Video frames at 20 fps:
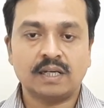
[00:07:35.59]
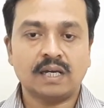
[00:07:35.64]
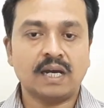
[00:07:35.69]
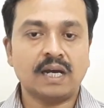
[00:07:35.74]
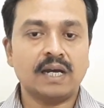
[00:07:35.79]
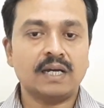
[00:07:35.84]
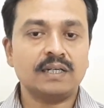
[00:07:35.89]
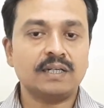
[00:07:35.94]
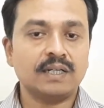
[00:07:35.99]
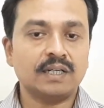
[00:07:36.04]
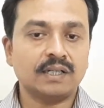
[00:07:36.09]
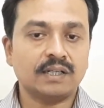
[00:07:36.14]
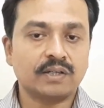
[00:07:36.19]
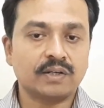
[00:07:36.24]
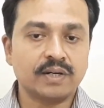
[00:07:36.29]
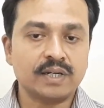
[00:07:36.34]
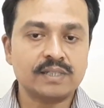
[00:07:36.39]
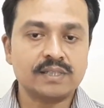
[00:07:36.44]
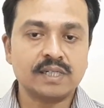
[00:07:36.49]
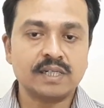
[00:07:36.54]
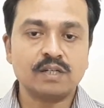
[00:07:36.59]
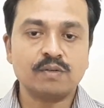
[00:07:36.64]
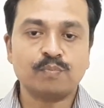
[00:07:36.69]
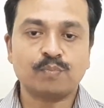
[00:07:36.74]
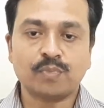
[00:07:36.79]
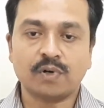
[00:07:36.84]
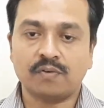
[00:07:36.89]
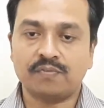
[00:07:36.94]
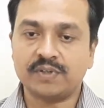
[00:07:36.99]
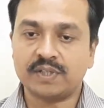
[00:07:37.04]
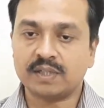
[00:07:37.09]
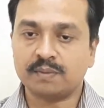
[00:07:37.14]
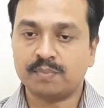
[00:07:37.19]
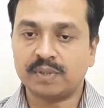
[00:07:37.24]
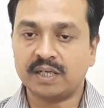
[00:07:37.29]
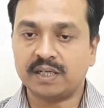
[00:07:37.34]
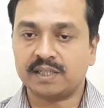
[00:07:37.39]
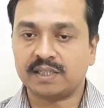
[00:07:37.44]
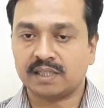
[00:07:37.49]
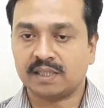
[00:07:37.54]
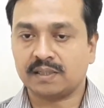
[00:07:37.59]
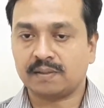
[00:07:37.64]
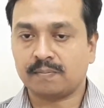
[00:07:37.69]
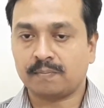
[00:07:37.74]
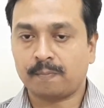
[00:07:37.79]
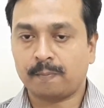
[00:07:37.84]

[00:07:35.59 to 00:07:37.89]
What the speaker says: and increasing profitability.